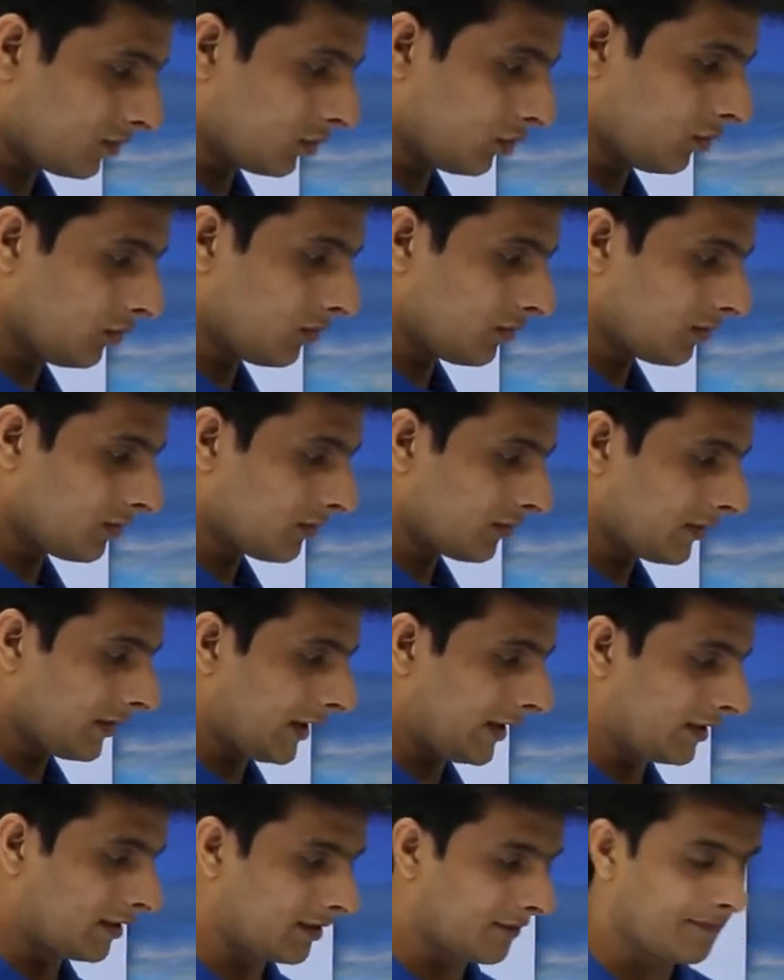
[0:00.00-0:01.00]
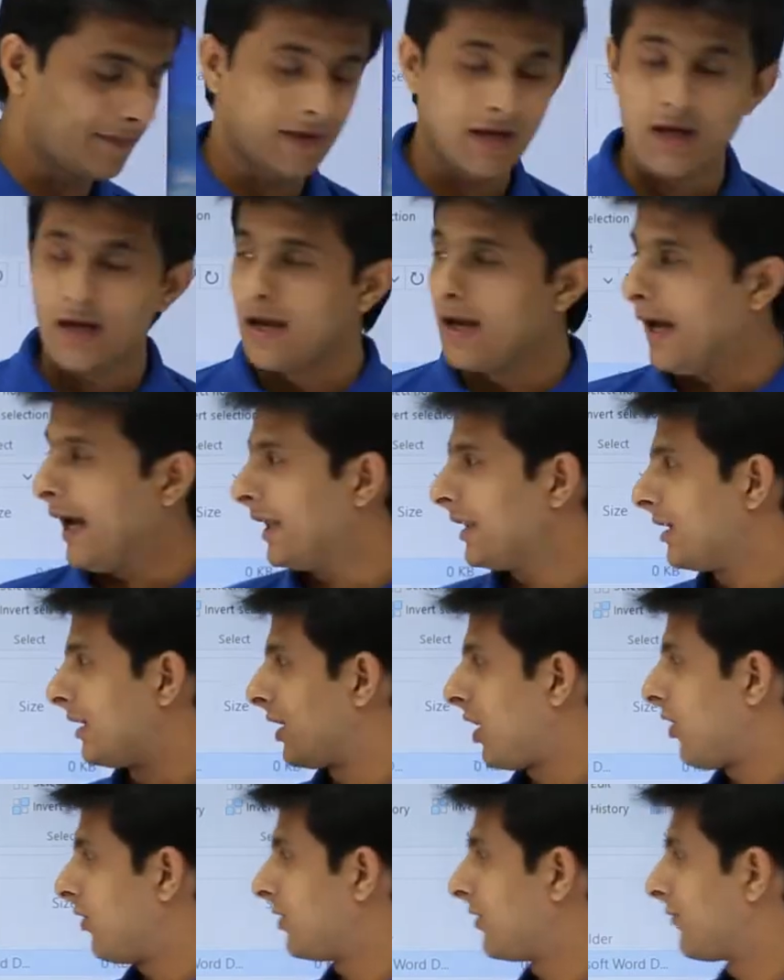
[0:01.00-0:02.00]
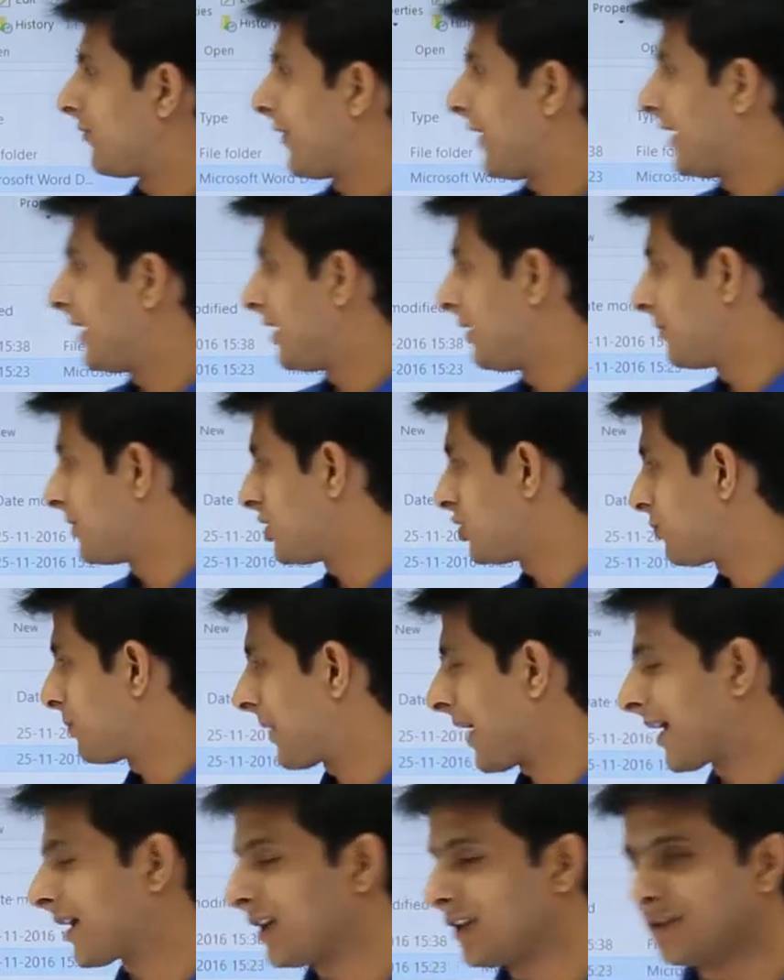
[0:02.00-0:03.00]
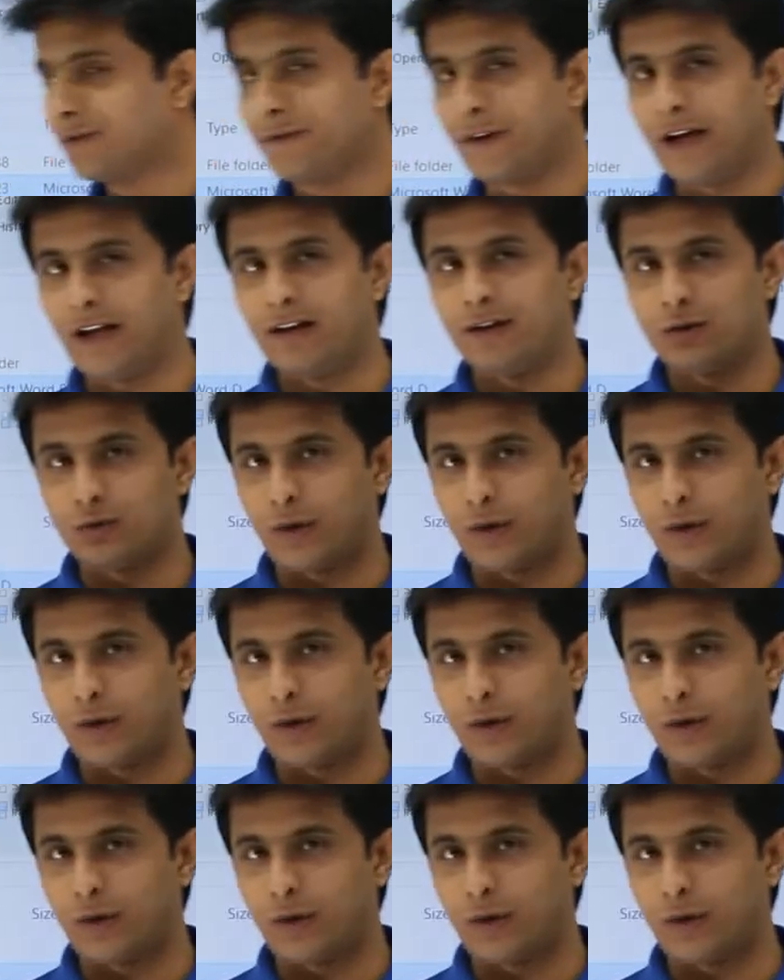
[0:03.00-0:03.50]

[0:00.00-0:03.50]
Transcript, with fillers: 2 enter and now the file name is practice file